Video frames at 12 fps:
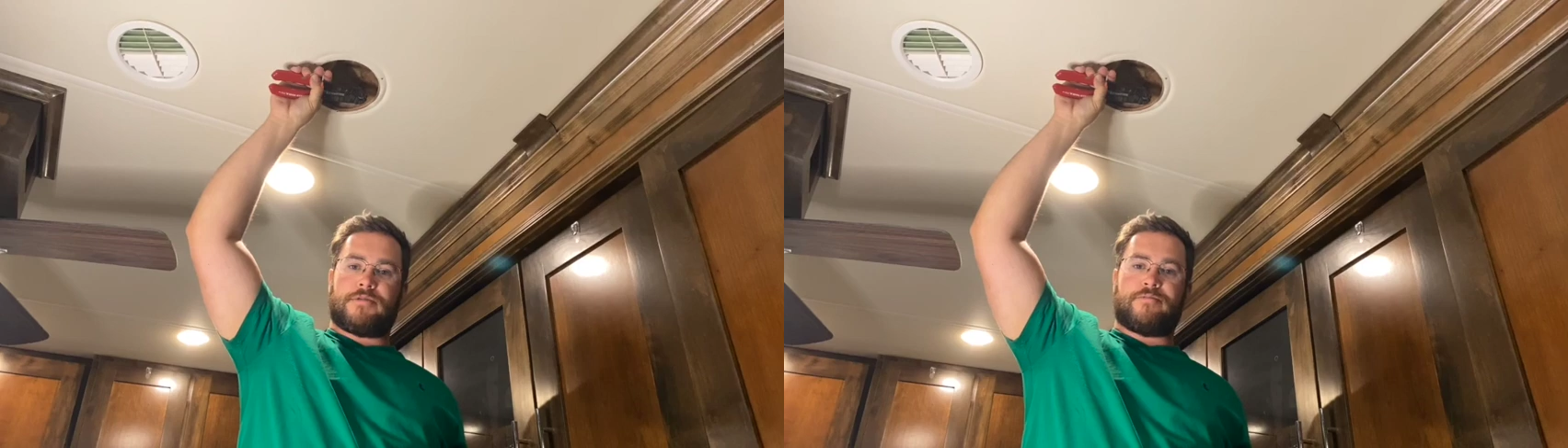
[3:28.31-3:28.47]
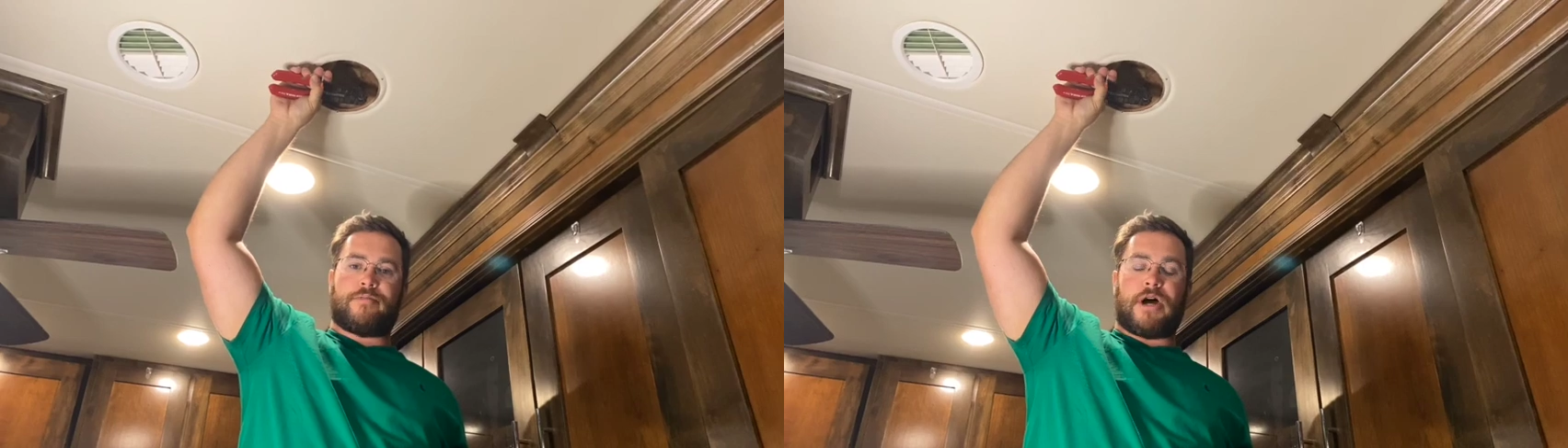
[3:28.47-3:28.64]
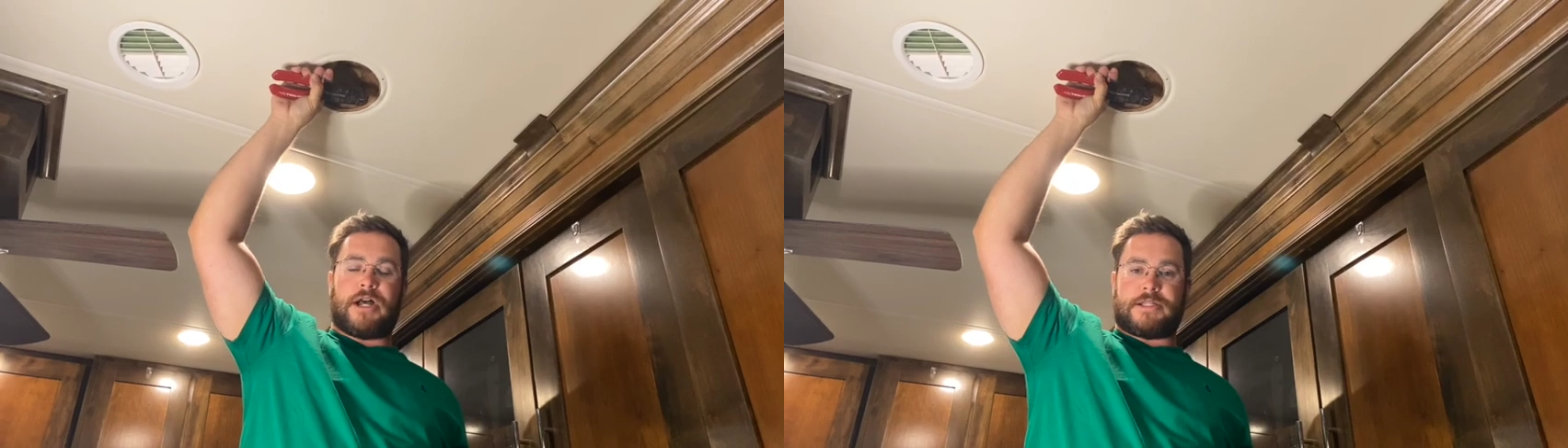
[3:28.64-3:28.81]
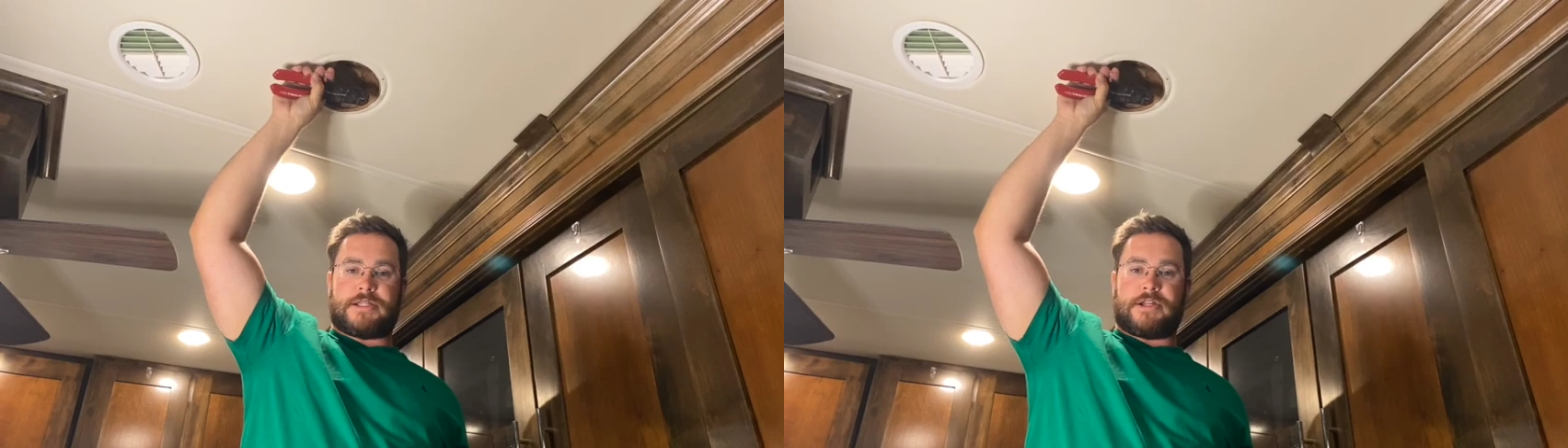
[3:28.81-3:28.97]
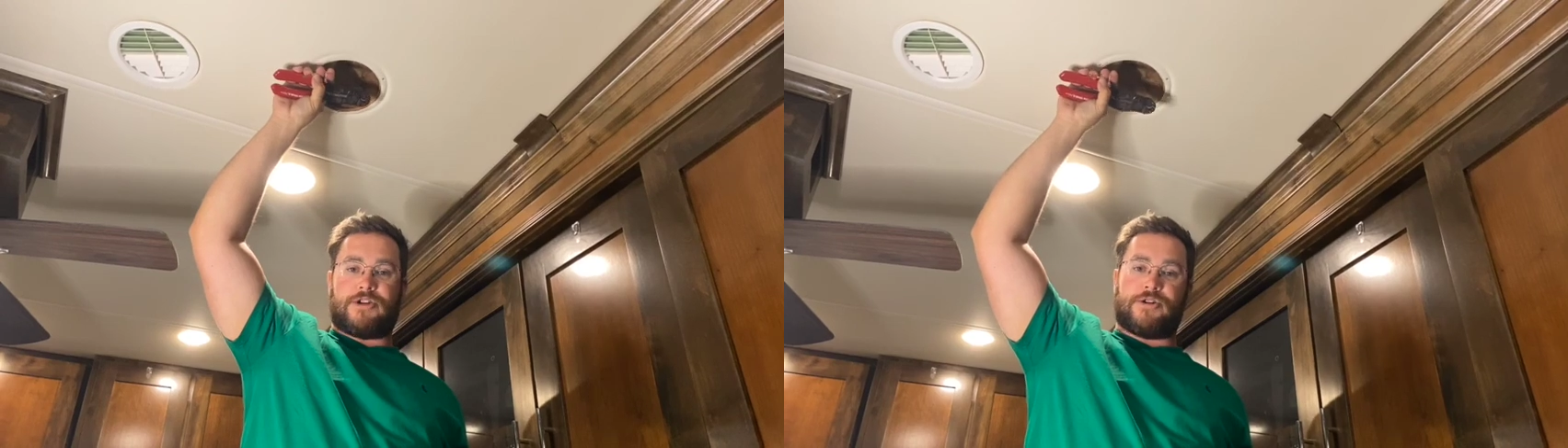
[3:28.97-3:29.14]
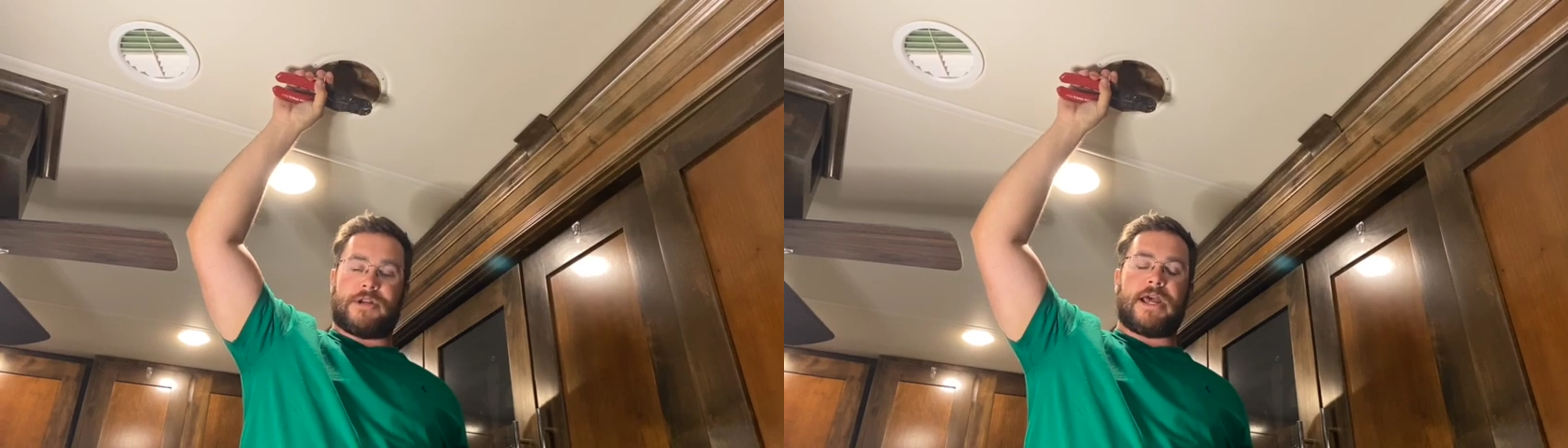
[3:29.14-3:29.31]
positive
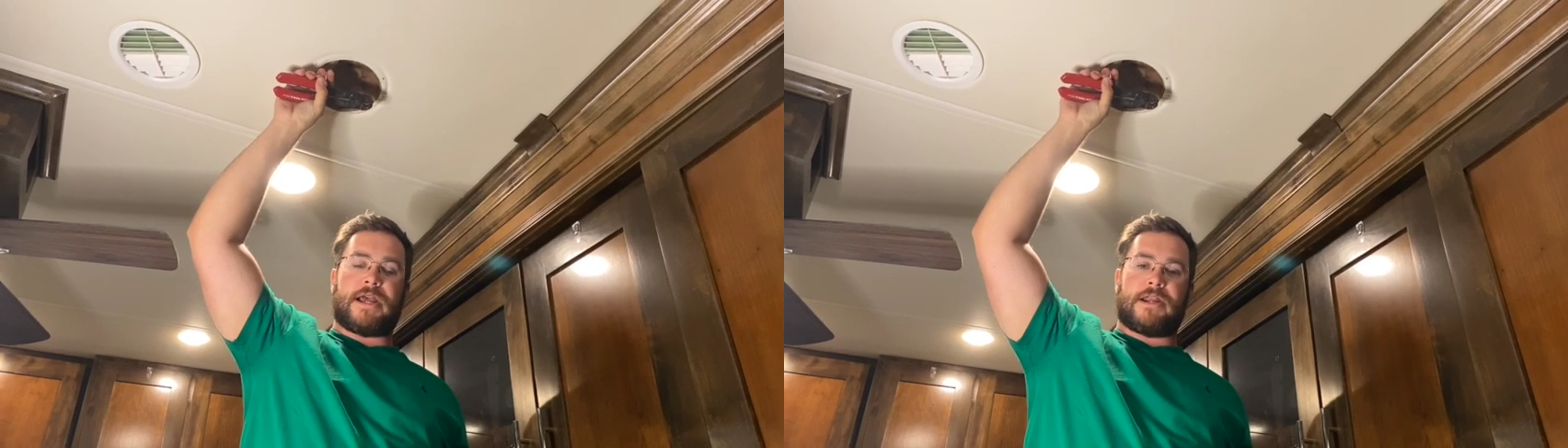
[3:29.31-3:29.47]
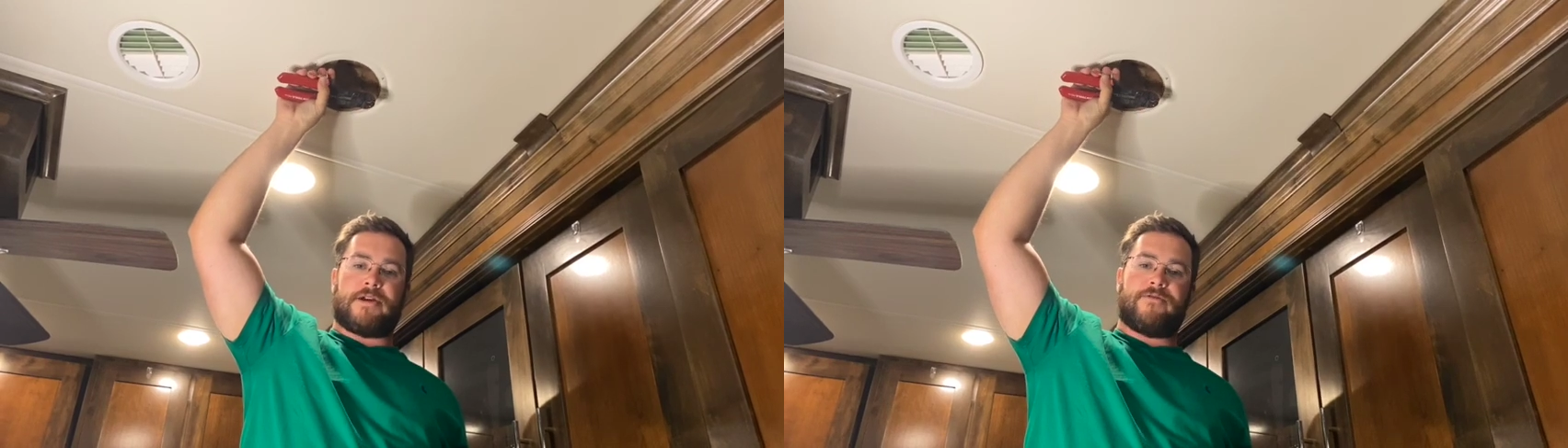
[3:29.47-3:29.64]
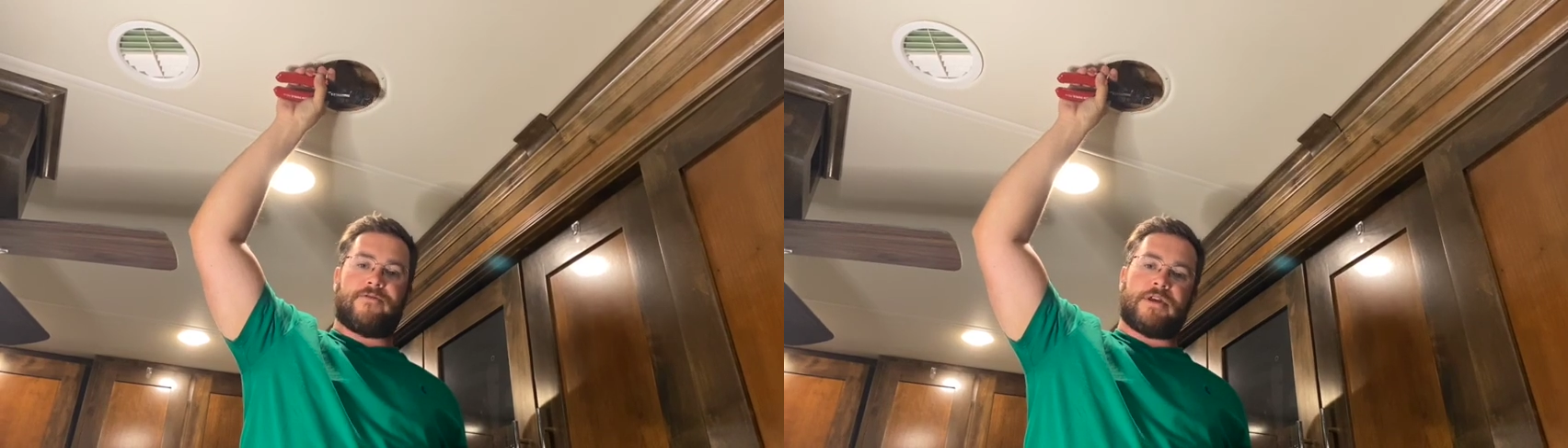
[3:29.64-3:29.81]
or negative